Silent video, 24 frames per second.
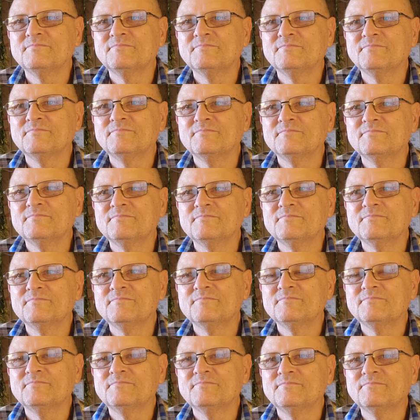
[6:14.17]

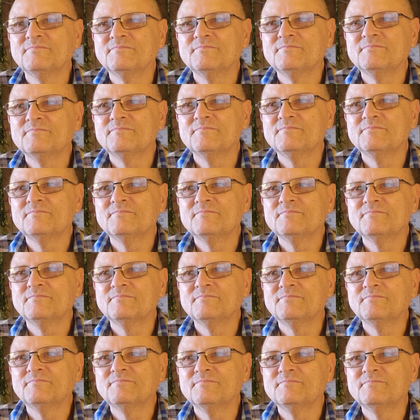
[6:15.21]

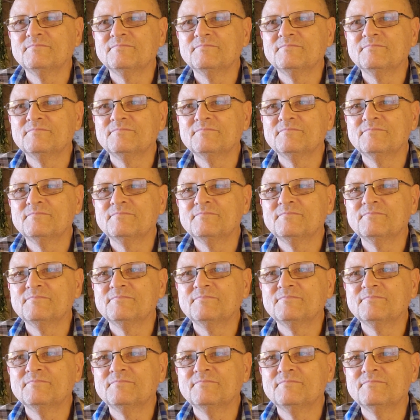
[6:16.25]

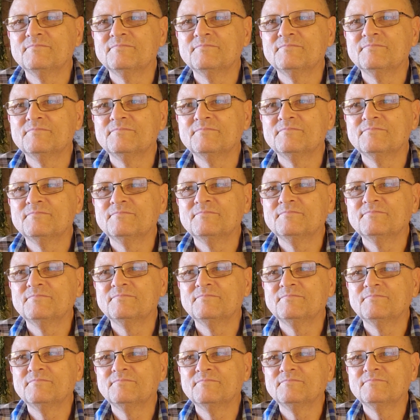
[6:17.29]

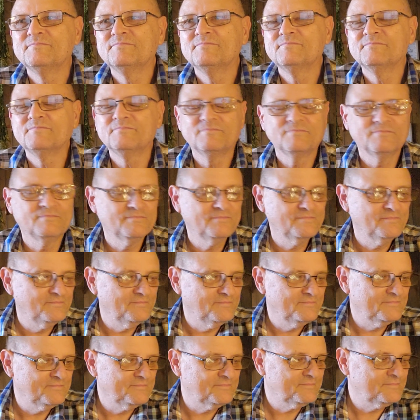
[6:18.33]

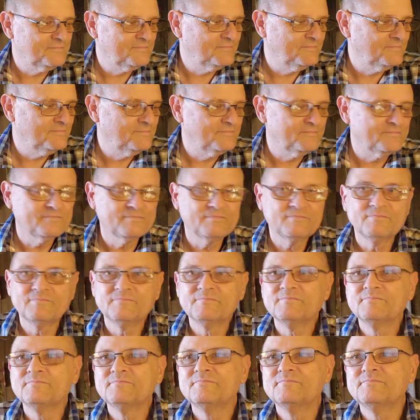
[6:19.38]

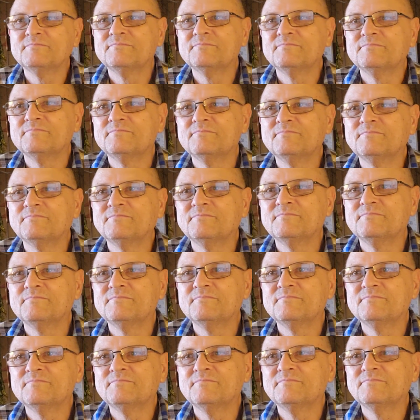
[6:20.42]

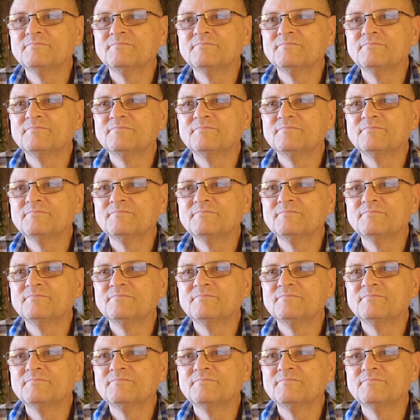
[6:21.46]
(not speaking)